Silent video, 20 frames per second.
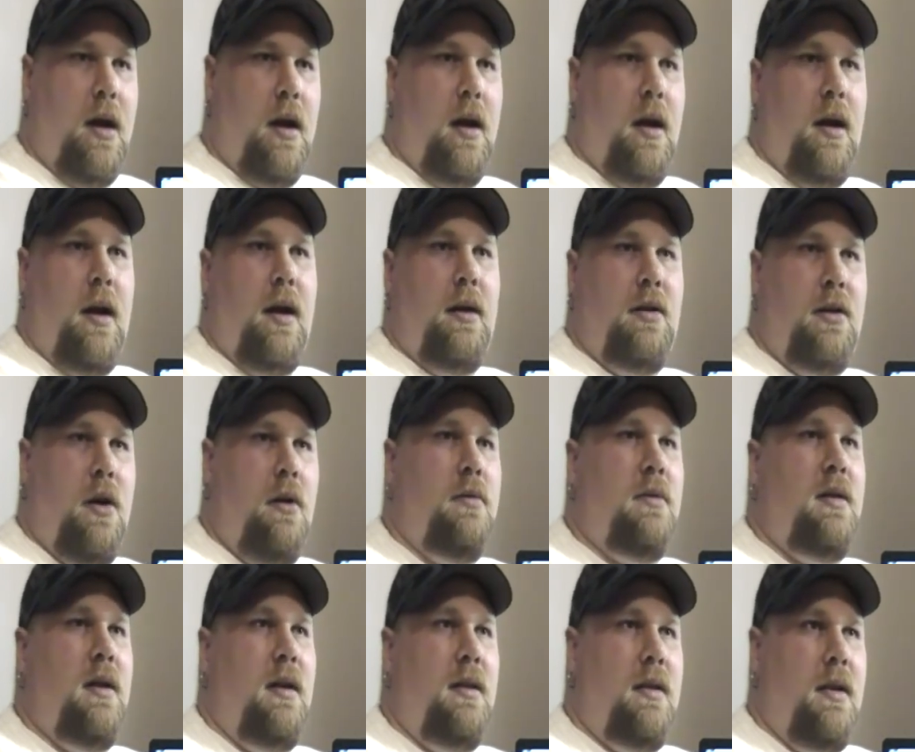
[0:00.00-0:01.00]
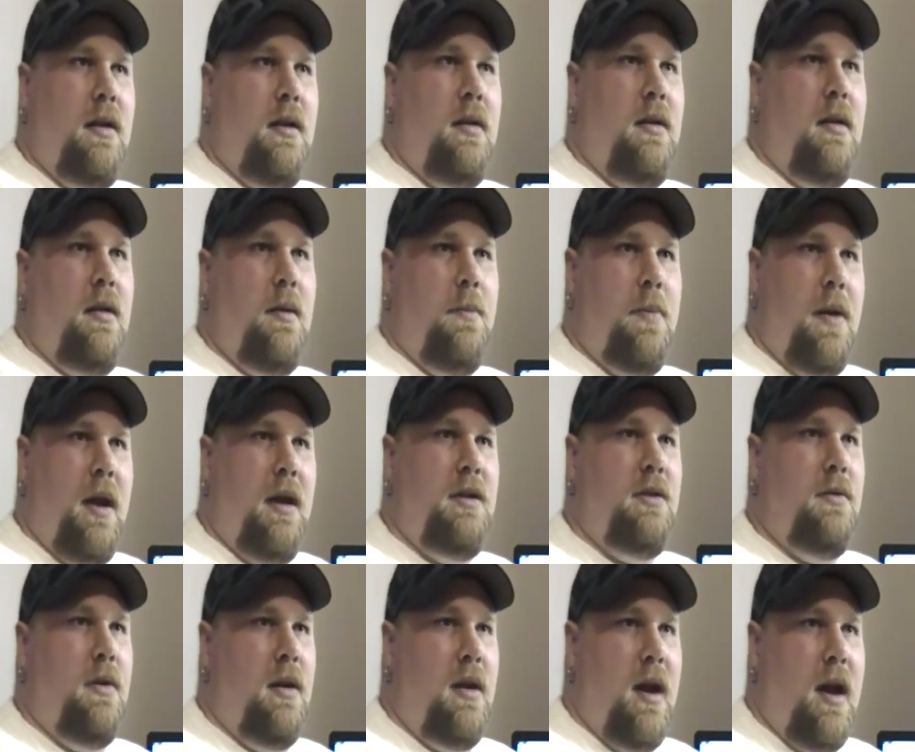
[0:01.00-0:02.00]
I, I don't think that the
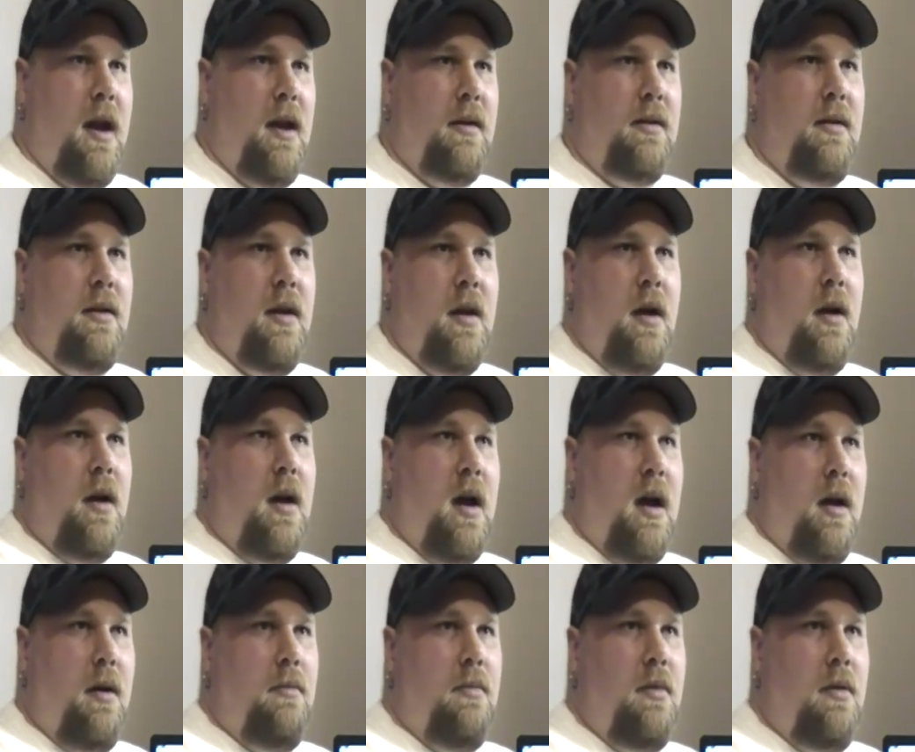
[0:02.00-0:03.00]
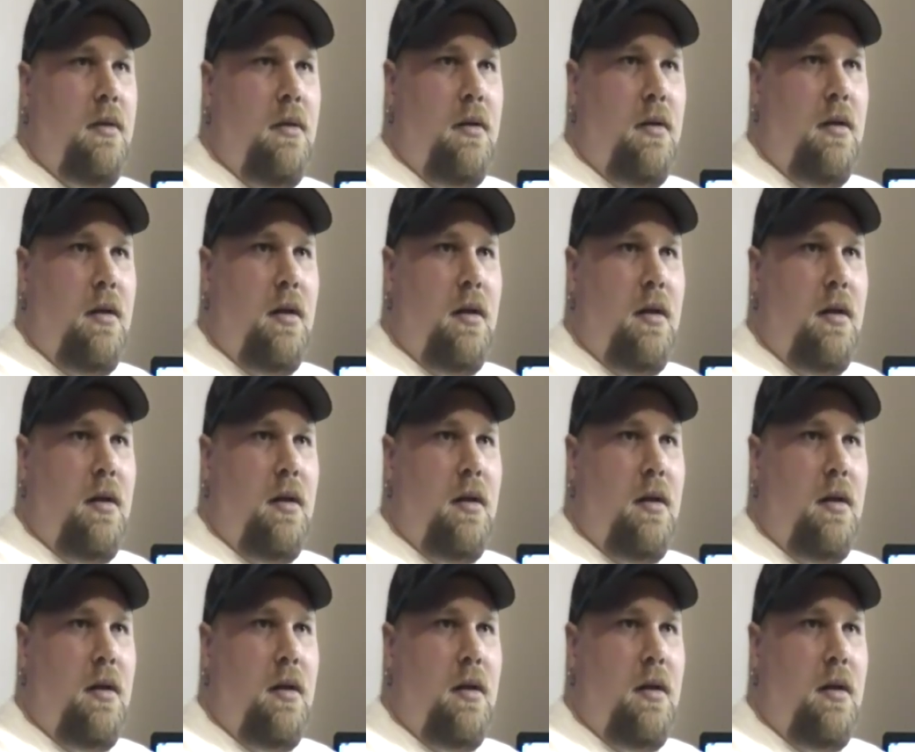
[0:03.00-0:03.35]
Patriot Act um,